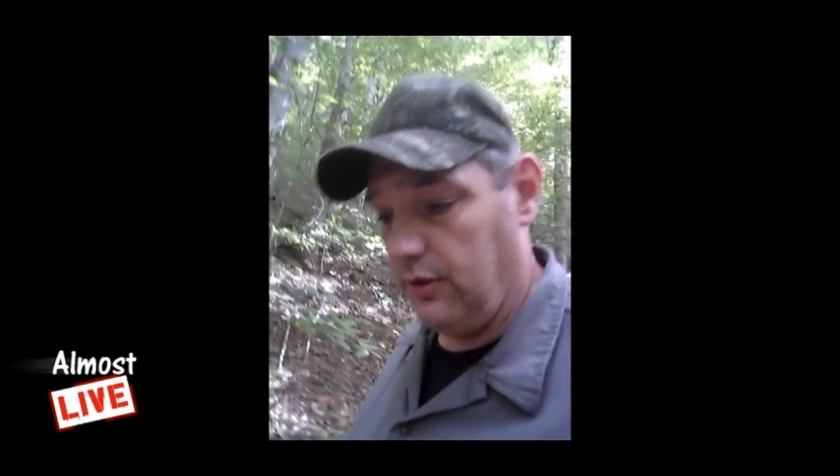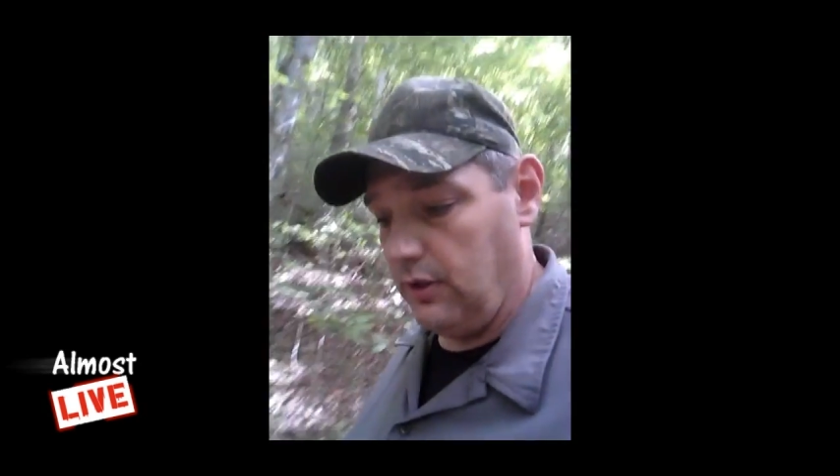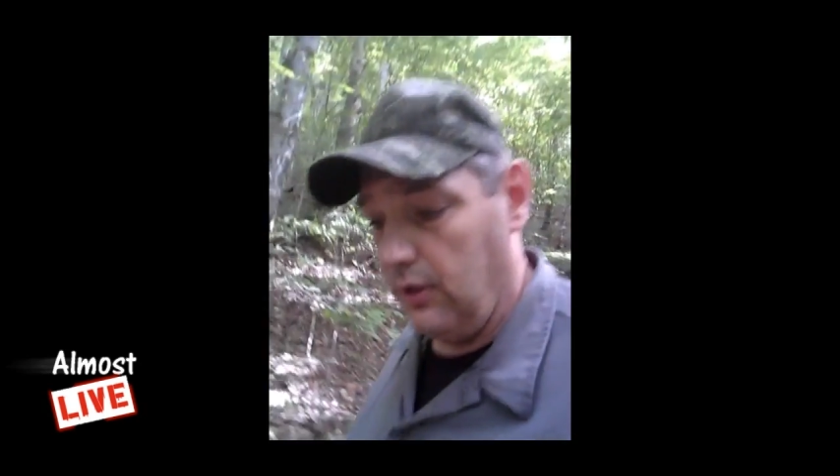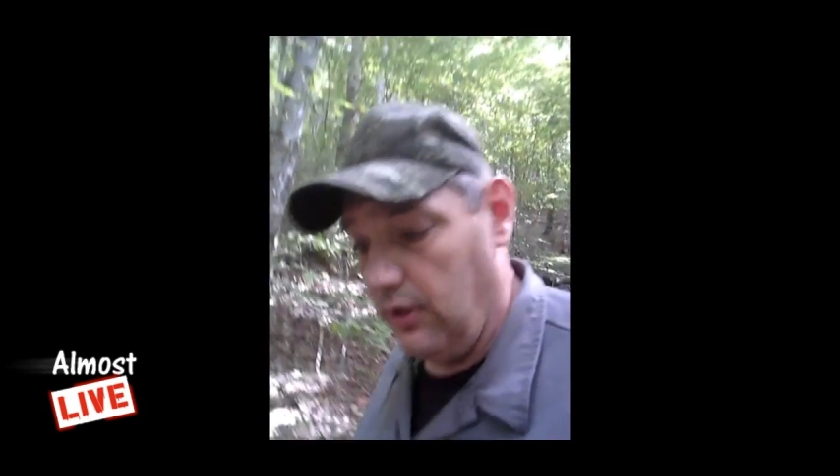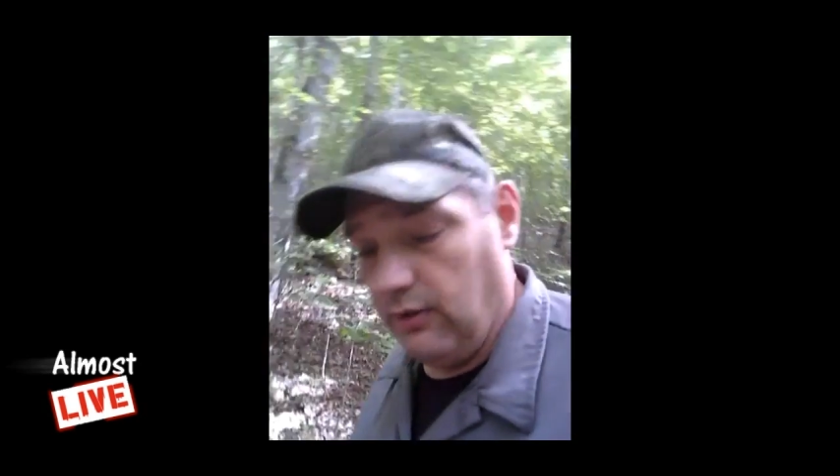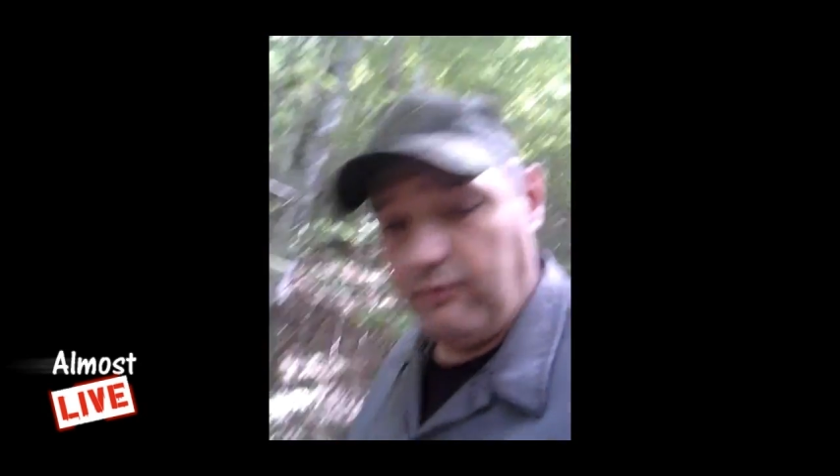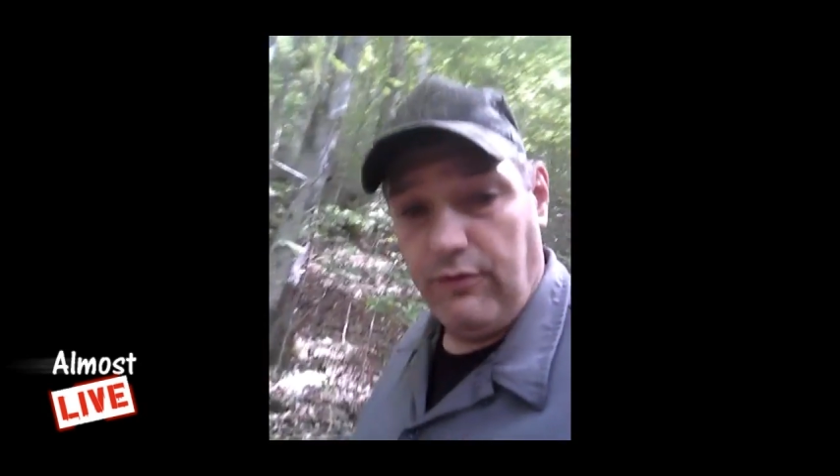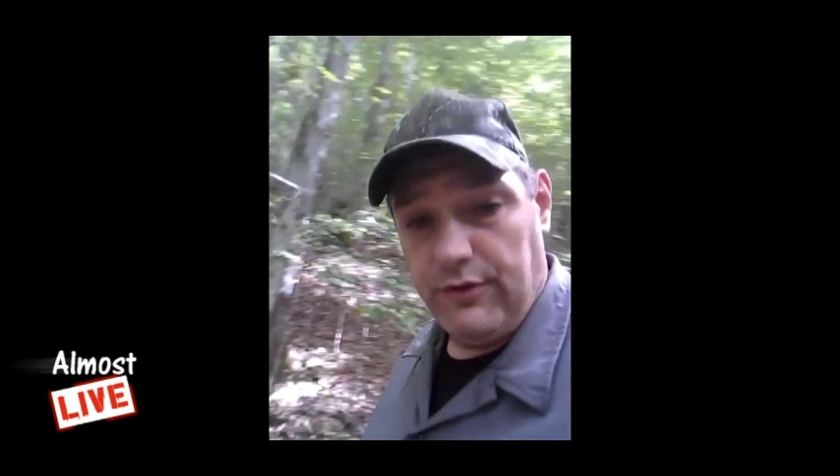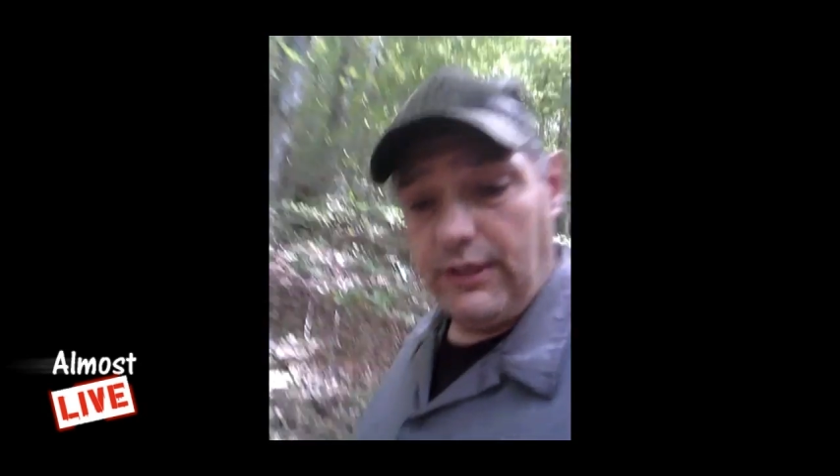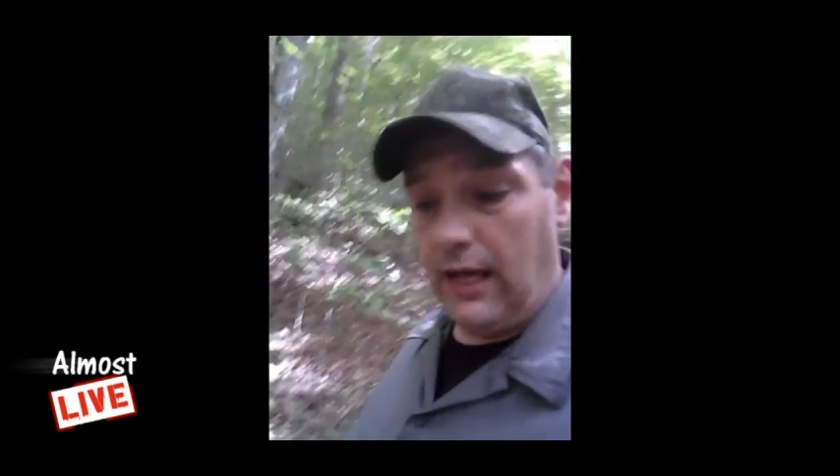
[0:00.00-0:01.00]

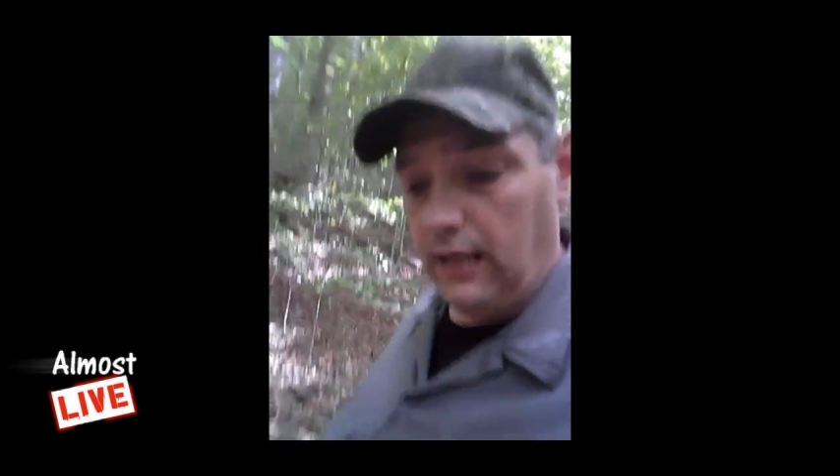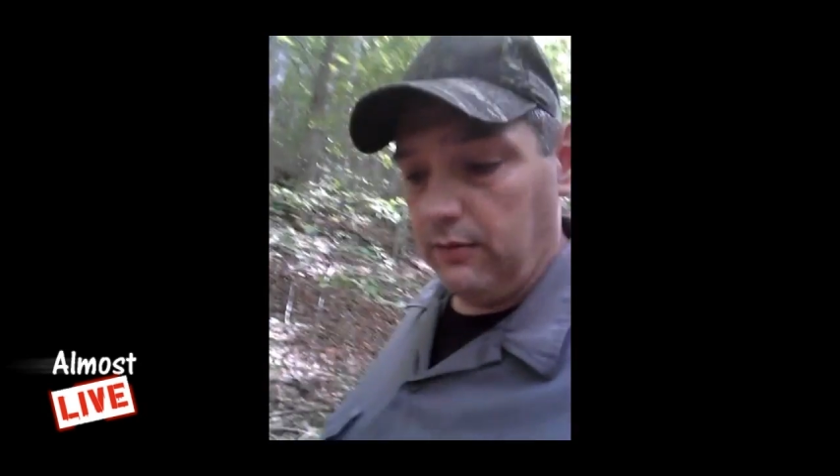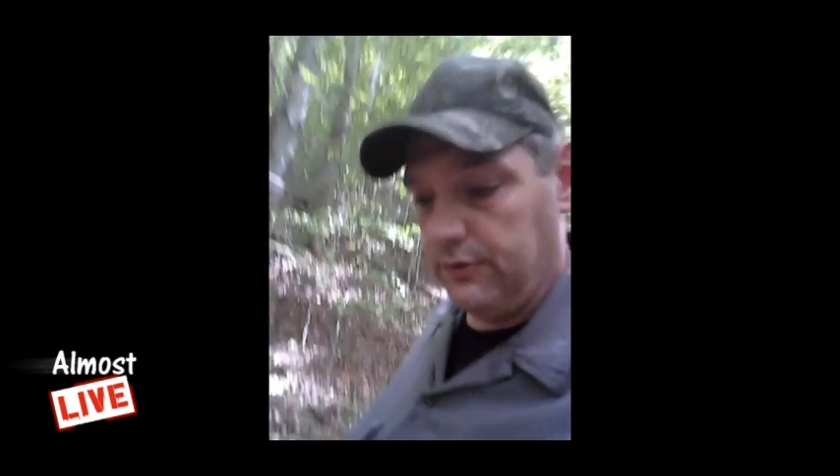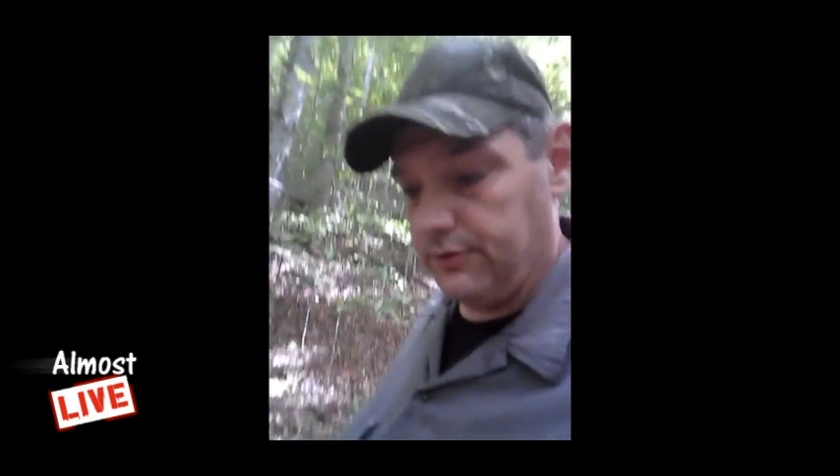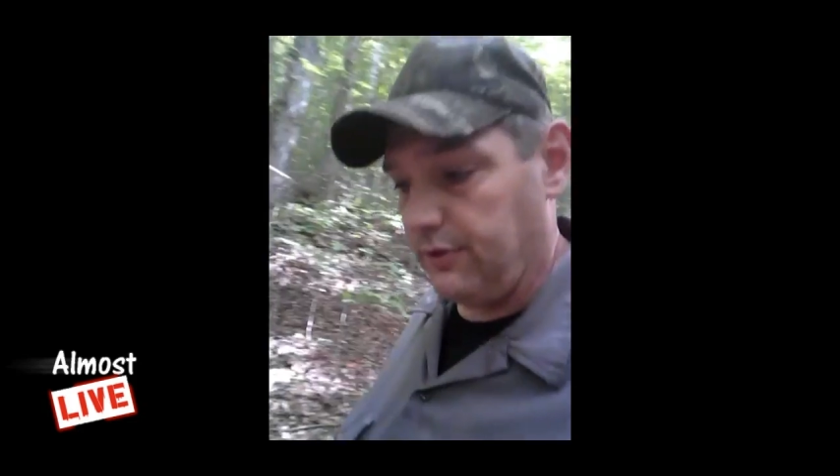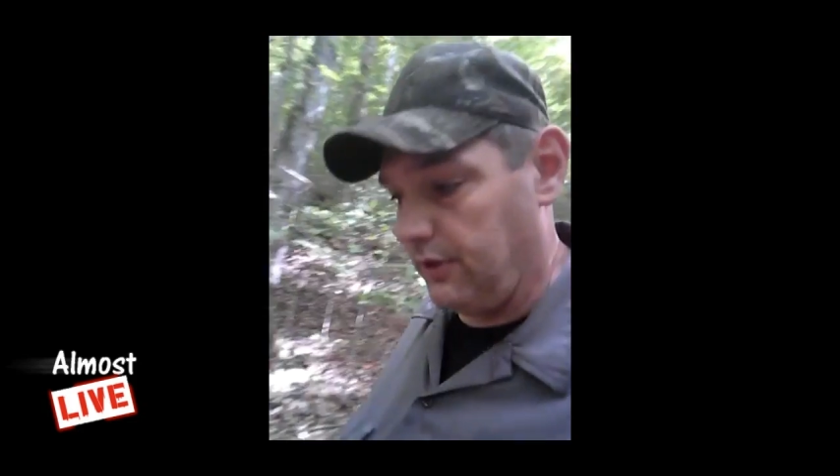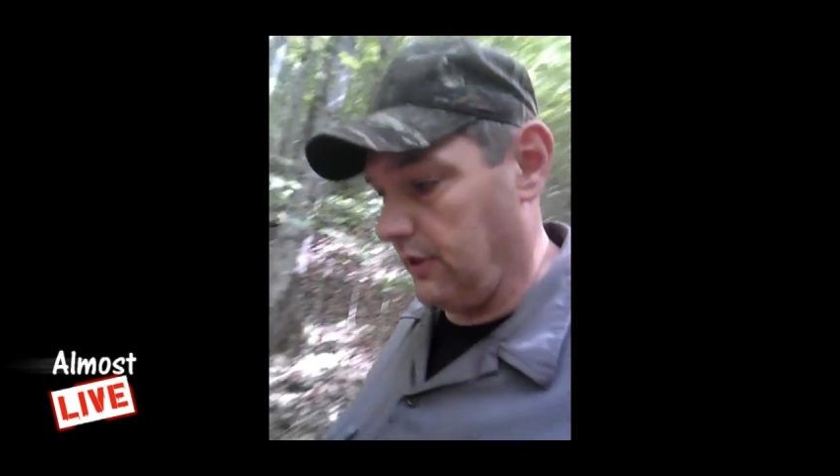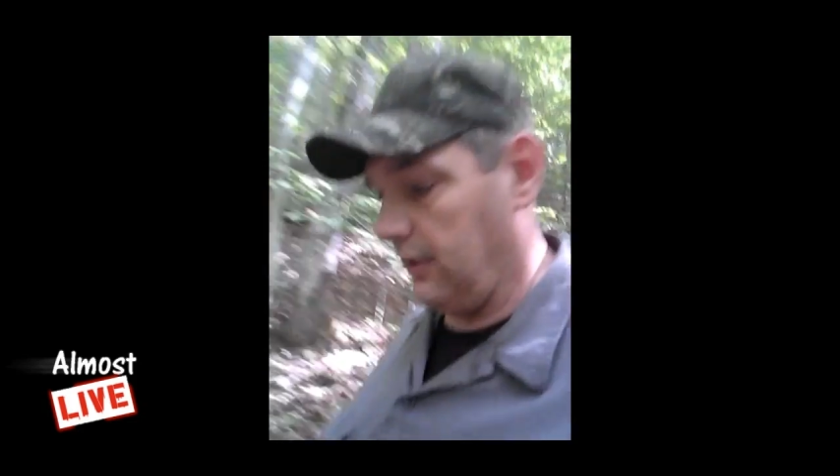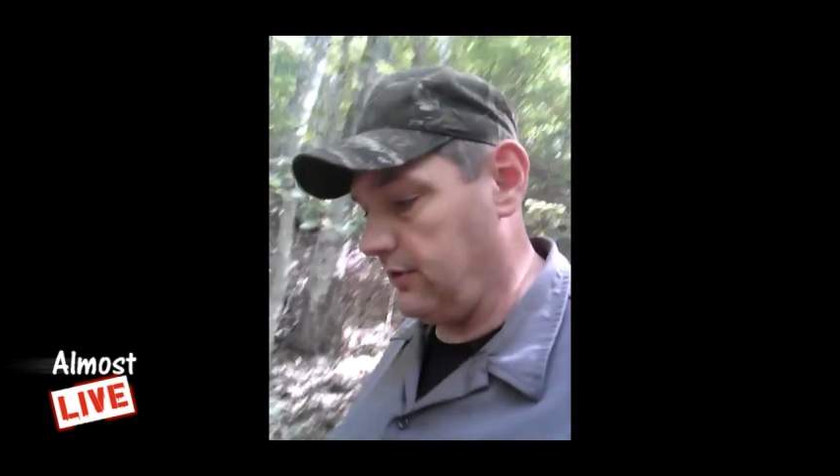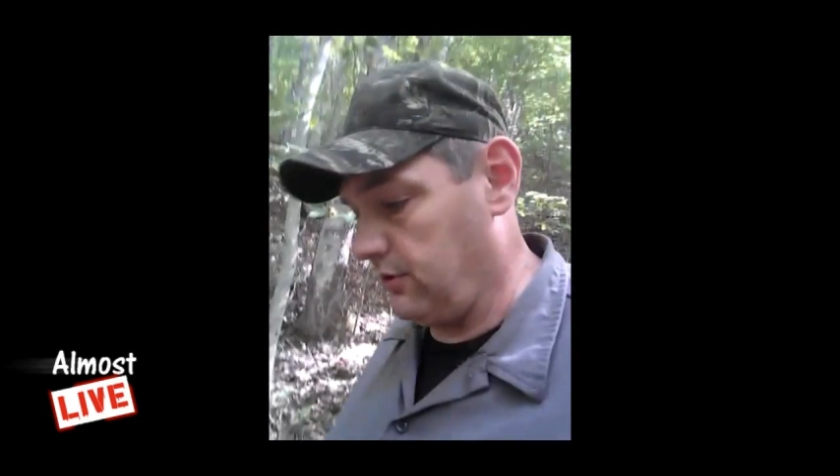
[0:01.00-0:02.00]
for the yellow ones,
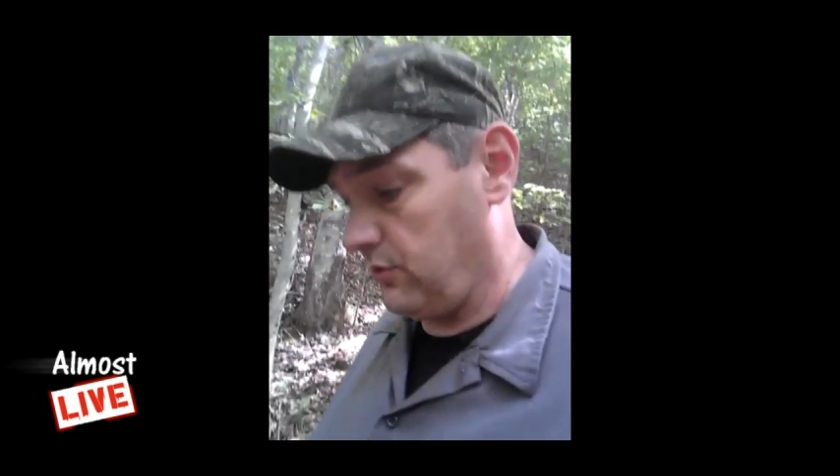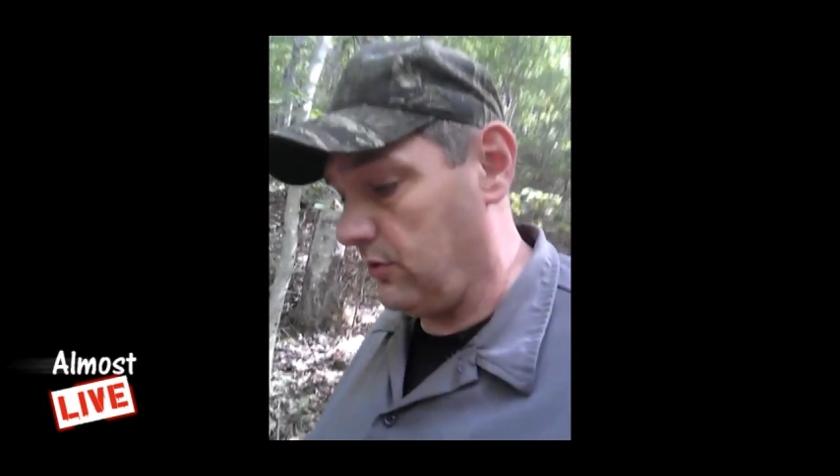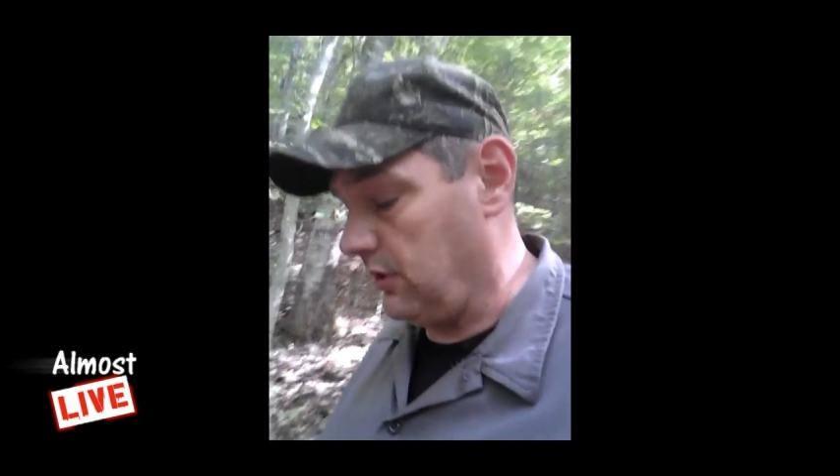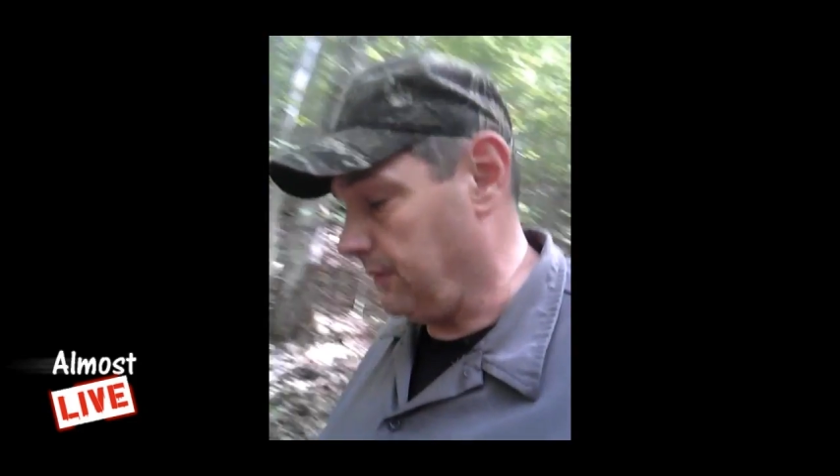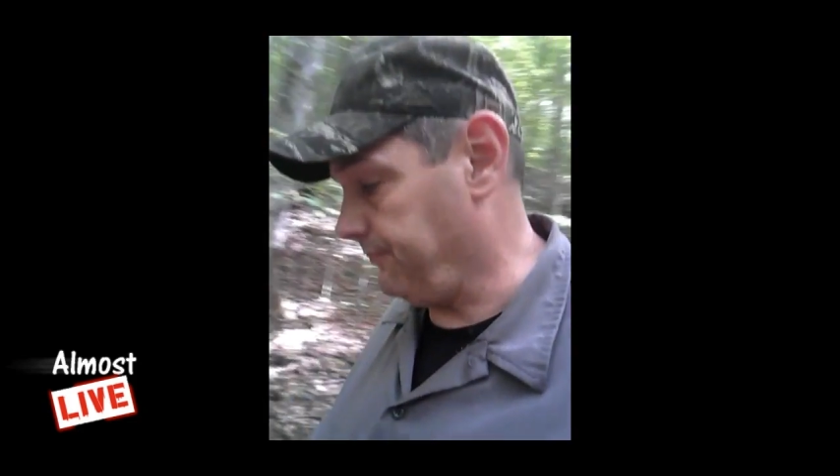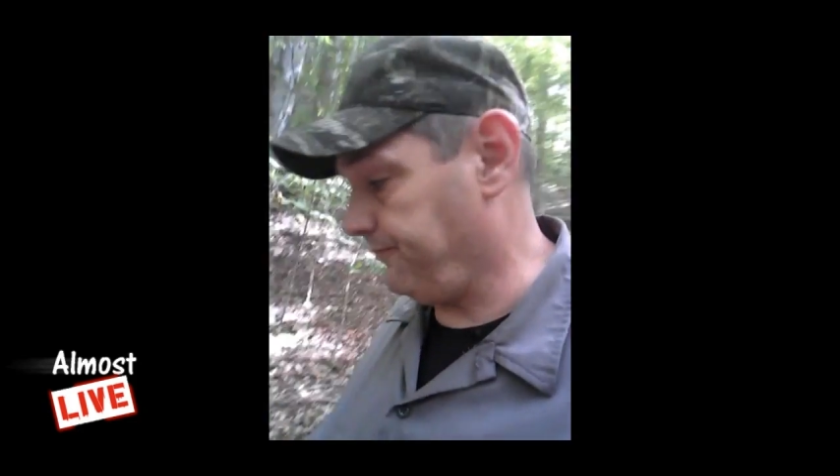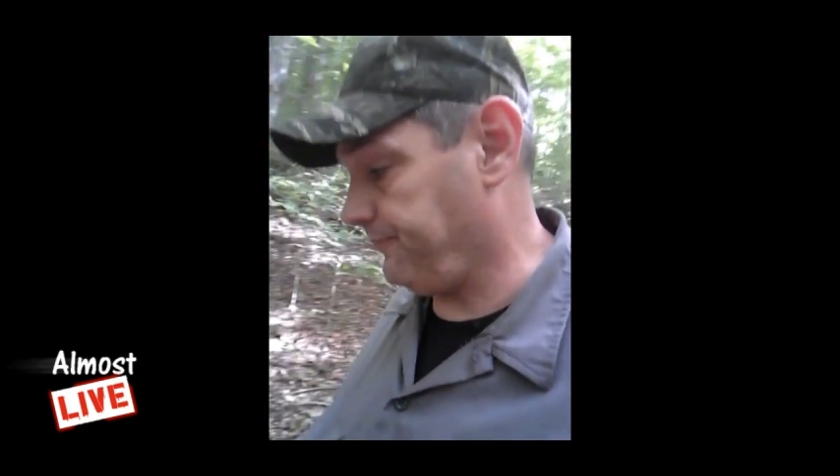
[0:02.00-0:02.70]
and you. Uh,